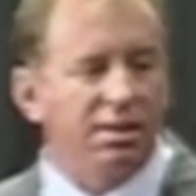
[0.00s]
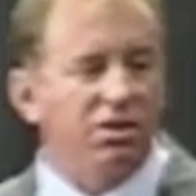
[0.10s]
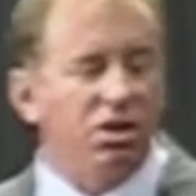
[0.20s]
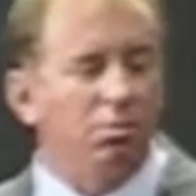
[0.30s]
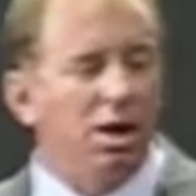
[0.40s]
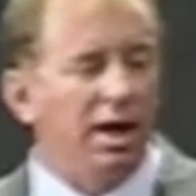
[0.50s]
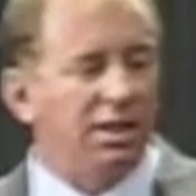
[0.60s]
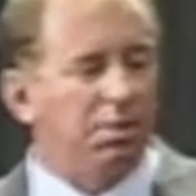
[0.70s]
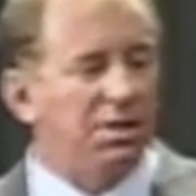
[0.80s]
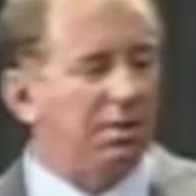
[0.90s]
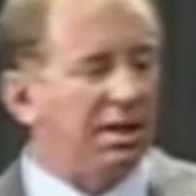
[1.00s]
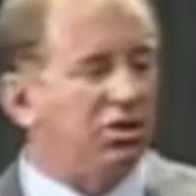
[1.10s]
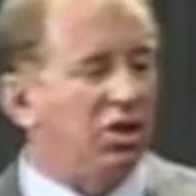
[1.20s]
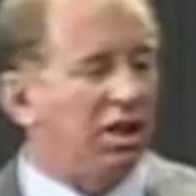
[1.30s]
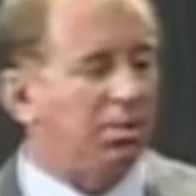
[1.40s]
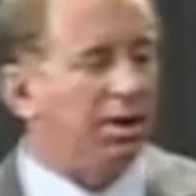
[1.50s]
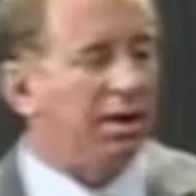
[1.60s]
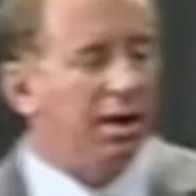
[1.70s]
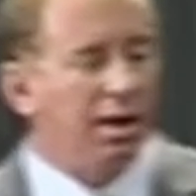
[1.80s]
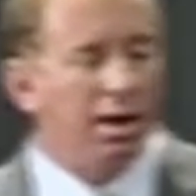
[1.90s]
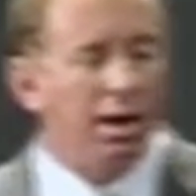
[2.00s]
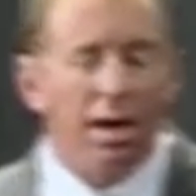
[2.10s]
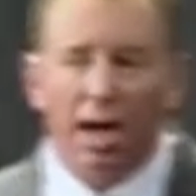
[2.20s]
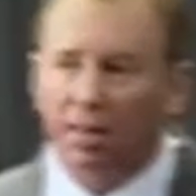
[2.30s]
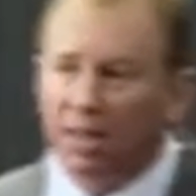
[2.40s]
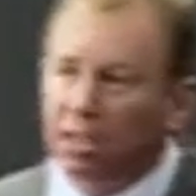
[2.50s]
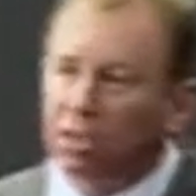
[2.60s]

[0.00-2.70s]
that Jeremiah has been speaking judgment, and then